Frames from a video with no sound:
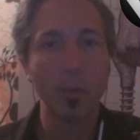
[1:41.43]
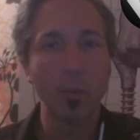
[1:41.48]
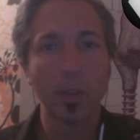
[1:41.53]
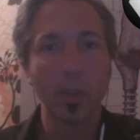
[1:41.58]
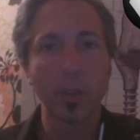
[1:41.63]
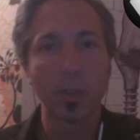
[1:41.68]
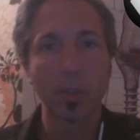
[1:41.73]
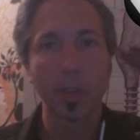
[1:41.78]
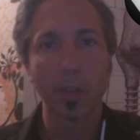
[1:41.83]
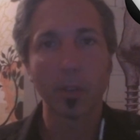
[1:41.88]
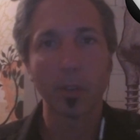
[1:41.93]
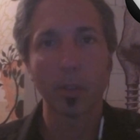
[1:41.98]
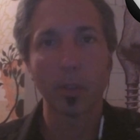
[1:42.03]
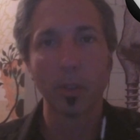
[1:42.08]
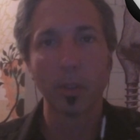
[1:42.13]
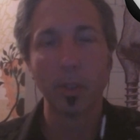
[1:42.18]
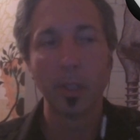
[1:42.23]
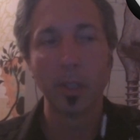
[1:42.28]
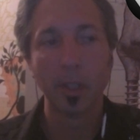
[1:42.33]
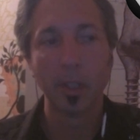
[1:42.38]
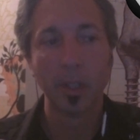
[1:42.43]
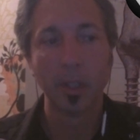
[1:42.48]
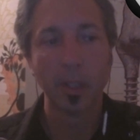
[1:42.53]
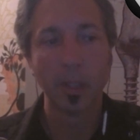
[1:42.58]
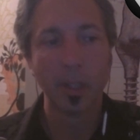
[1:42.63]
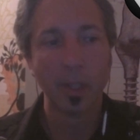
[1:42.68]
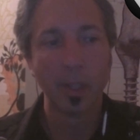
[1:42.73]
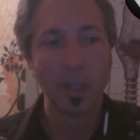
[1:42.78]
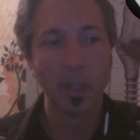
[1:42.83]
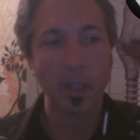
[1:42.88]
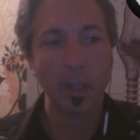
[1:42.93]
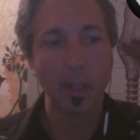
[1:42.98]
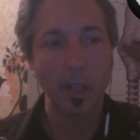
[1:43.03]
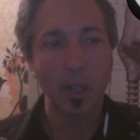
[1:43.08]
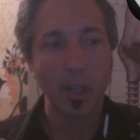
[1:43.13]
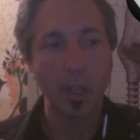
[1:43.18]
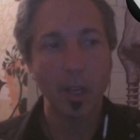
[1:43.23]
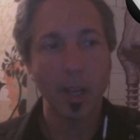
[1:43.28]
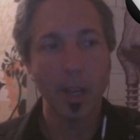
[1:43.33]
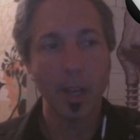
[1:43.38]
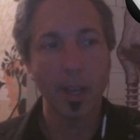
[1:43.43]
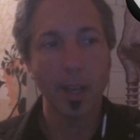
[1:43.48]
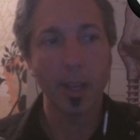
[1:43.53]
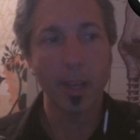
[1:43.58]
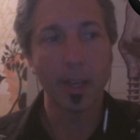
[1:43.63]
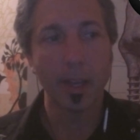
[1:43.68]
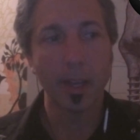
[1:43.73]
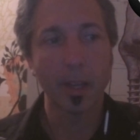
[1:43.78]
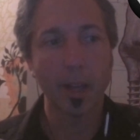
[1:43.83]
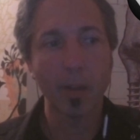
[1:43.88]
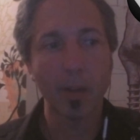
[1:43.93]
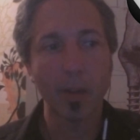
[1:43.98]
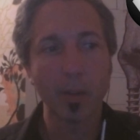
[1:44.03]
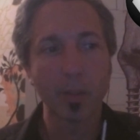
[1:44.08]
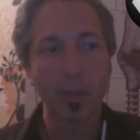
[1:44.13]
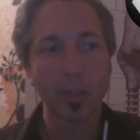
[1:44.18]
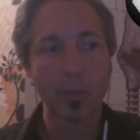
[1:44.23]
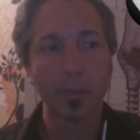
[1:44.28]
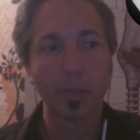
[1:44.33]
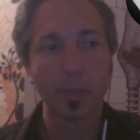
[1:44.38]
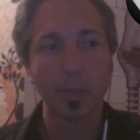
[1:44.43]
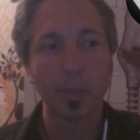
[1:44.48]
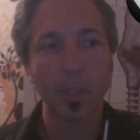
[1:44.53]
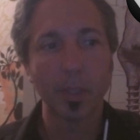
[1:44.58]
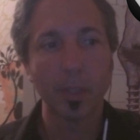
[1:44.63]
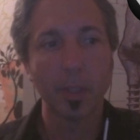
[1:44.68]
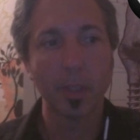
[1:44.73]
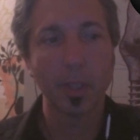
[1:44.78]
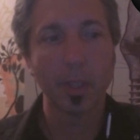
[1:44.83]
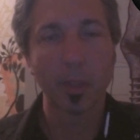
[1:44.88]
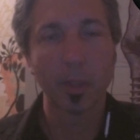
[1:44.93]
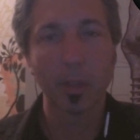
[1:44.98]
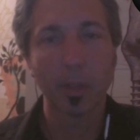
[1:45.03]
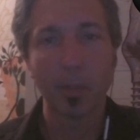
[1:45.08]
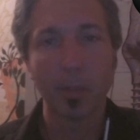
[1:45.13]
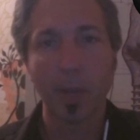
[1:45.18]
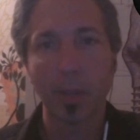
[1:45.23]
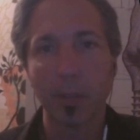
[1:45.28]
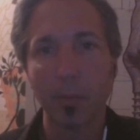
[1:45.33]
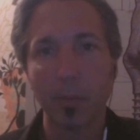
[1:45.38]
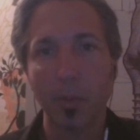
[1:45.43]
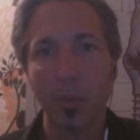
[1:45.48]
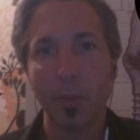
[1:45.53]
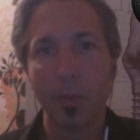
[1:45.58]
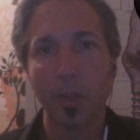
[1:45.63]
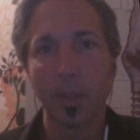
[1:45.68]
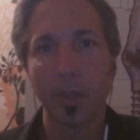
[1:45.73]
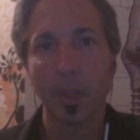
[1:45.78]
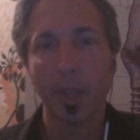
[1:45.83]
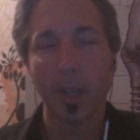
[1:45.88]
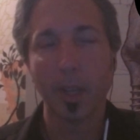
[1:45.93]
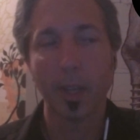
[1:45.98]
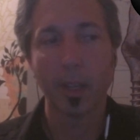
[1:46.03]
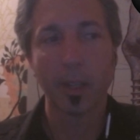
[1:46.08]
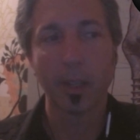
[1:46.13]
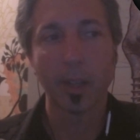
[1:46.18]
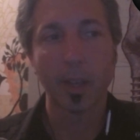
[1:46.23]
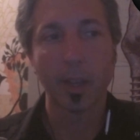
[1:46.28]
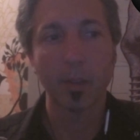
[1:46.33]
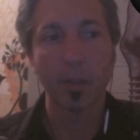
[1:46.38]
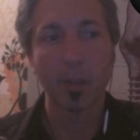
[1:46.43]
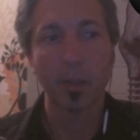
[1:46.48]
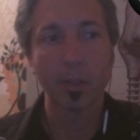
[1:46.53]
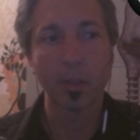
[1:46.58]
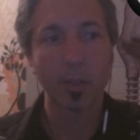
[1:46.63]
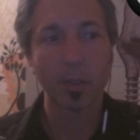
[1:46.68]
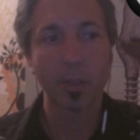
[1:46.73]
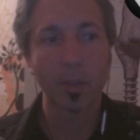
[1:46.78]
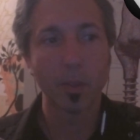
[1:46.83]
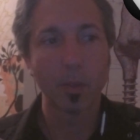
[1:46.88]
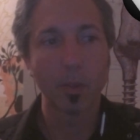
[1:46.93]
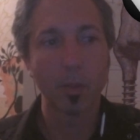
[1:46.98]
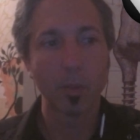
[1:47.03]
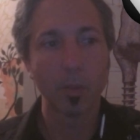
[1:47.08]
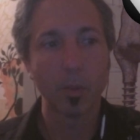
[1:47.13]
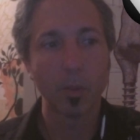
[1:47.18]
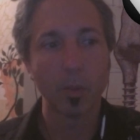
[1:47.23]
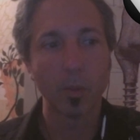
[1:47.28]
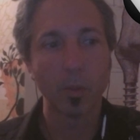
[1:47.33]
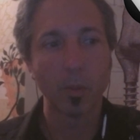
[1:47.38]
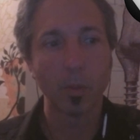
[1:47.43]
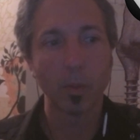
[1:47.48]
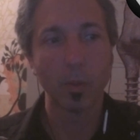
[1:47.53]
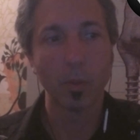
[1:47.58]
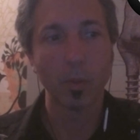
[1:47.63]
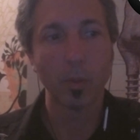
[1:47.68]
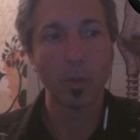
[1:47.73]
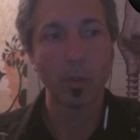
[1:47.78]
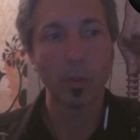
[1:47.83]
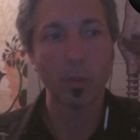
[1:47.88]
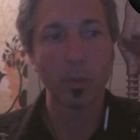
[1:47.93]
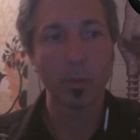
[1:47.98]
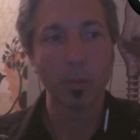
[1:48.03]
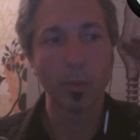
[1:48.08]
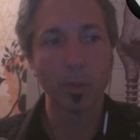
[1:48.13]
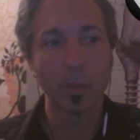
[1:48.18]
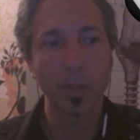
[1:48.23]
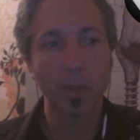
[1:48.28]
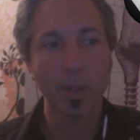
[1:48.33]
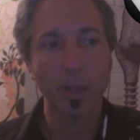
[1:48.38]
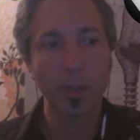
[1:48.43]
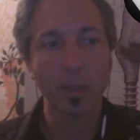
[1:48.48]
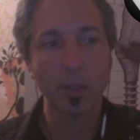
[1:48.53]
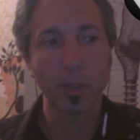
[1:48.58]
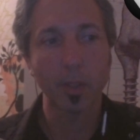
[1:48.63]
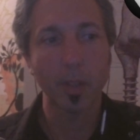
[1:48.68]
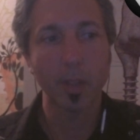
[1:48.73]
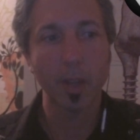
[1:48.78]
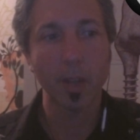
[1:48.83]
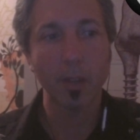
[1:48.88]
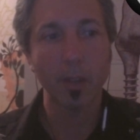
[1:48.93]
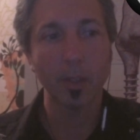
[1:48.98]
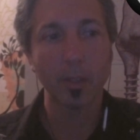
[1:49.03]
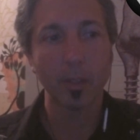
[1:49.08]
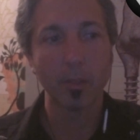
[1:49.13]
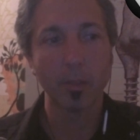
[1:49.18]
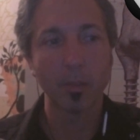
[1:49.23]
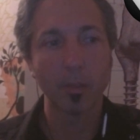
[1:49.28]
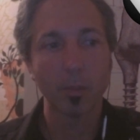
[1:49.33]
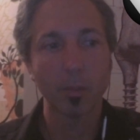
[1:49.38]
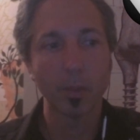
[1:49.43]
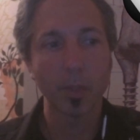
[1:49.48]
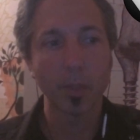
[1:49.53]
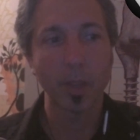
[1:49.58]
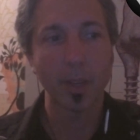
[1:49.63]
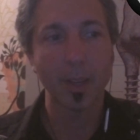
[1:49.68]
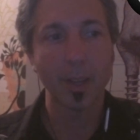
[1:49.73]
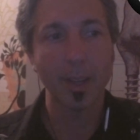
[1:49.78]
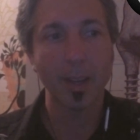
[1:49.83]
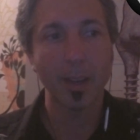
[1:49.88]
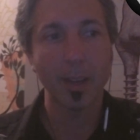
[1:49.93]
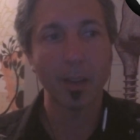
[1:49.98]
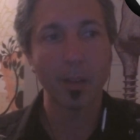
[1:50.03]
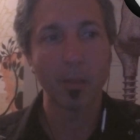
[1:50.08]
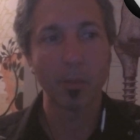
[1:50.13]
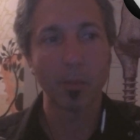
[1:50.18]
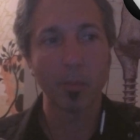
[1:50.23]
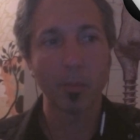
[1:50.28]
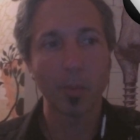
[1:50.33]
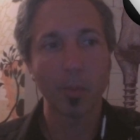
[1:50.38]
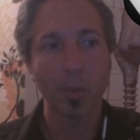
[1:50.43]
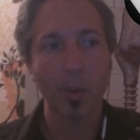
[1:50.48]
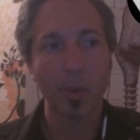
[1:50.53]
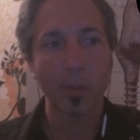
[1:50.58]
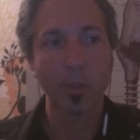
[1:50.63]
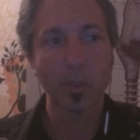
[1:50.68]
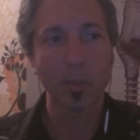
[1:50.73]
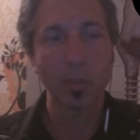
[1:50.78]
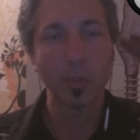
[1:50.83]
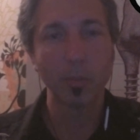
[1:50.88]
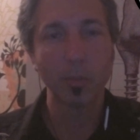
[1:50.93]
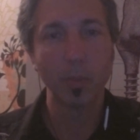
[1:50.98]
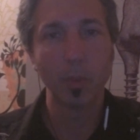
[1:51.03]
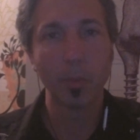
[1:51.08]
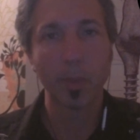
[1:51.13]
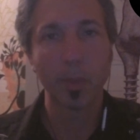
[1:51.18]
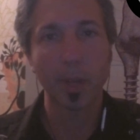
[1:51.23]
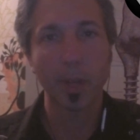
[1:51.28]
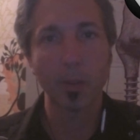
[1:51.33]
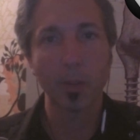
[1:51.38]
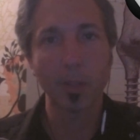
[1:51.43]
in general. And I was completely ignorant about the movement, and I also was actually, not only was I not part of the truth movement, I was